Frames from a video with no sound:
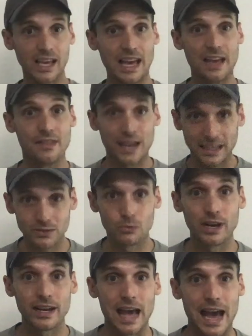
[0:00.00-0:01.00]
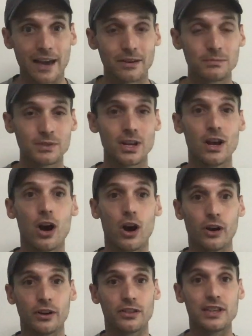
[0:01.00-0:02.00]
And that's when atoms
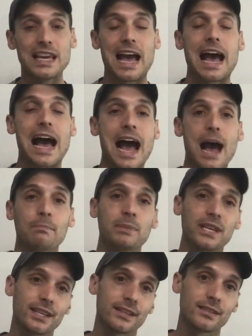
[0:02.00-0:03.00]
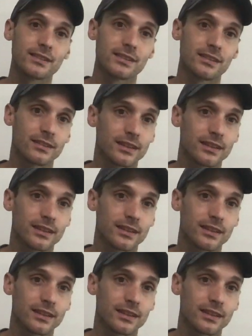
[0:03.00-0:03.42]
are the happiest.